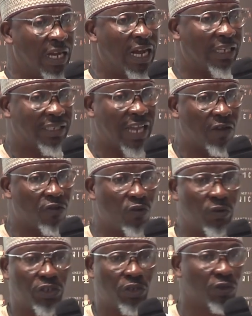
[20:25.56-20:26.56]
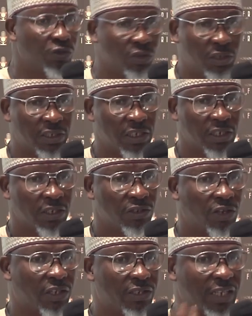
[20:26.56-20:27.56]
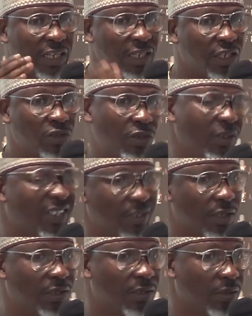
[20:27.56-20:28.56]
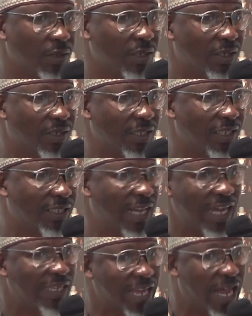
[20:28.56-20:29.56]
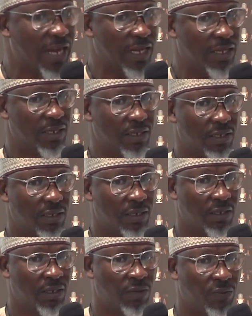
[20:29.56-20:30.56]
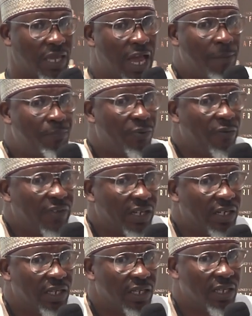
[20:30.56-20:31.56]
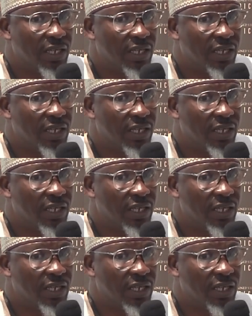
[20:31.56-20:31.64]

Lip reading: In a circle, we shouldn't just say it's like that. We can't prove it.